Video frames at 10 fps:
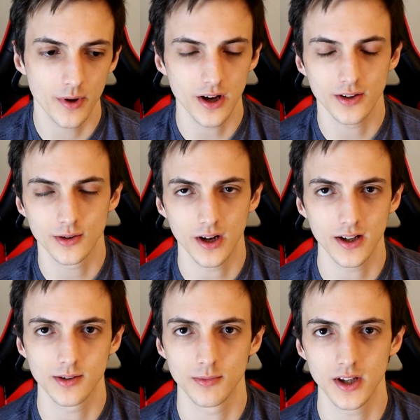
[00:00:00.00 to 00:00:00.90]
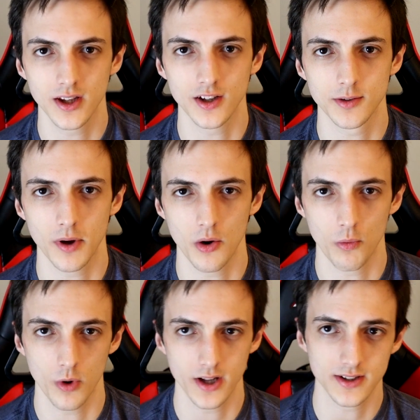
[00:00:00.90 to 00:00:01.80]
we also got some details about
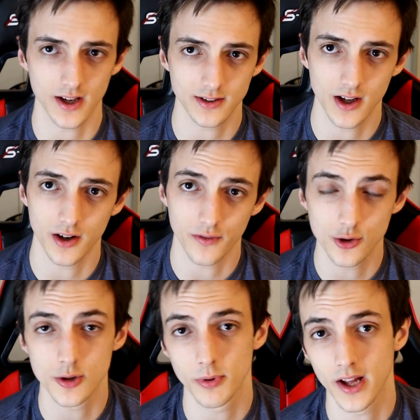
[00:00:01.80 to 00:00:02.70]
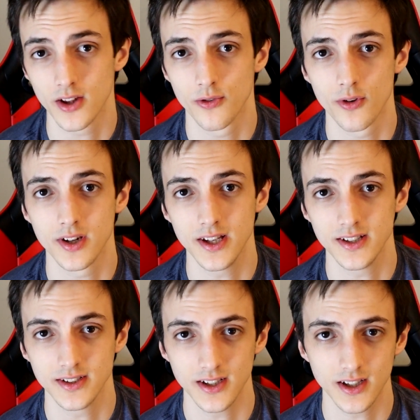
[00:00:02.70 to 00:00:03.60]
what Zack Snyder's future plans for the
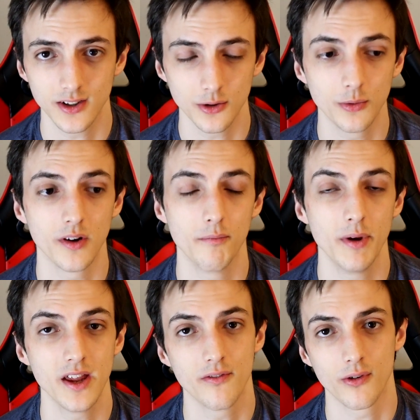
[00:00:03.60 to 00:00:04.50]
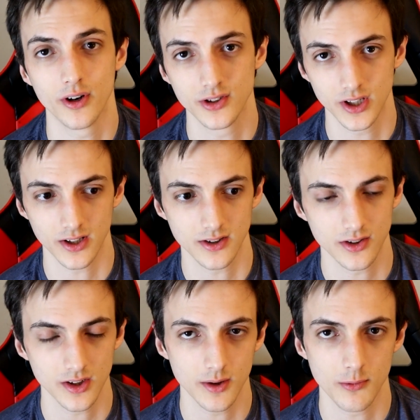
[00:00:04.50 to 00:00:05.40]
DCEU would have been for his
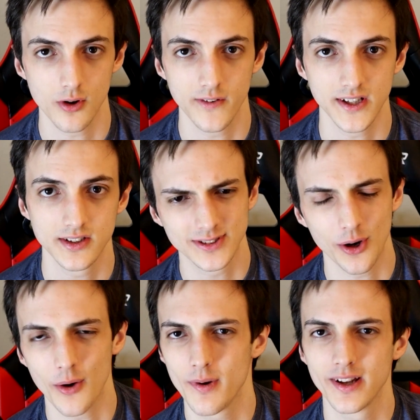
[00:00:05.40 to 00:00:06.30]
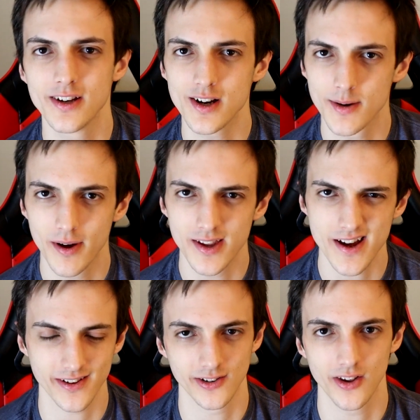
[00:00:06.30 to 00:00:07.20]
Justice League movies. So I want to talk about that
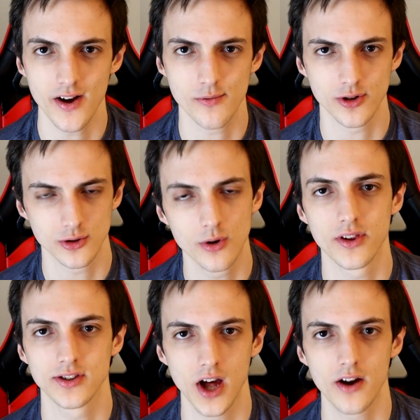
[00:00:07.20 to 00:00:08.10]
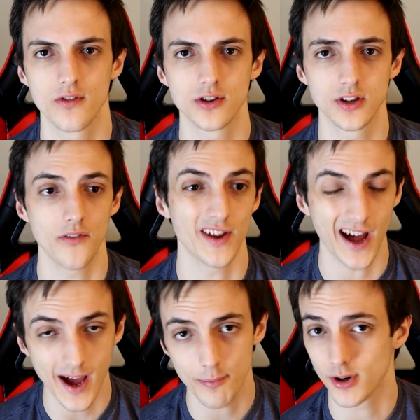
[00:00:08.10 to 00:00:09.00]
because there's a lot of Restore the Snyderverse stuff, and
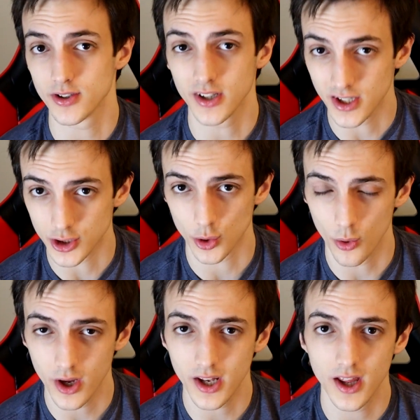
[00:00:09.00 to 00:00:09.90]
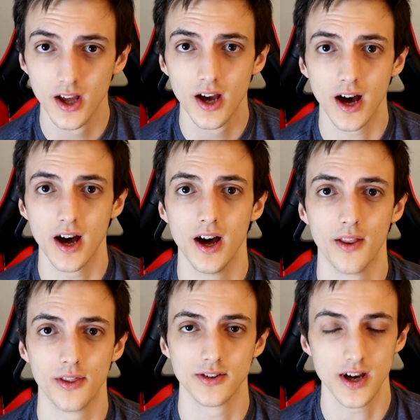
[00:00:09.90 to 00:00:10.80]
I personally enjoyed
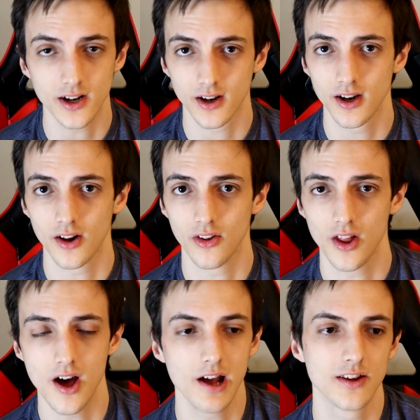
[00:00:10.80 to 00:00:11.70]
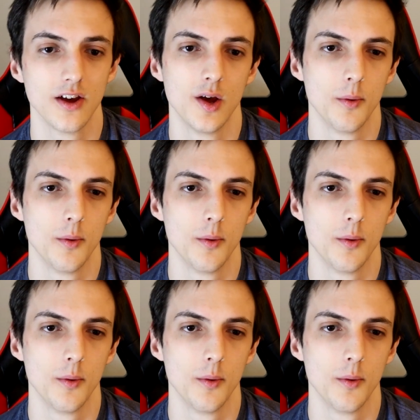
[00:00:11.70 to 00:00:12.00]
the Snyder Cut a lot.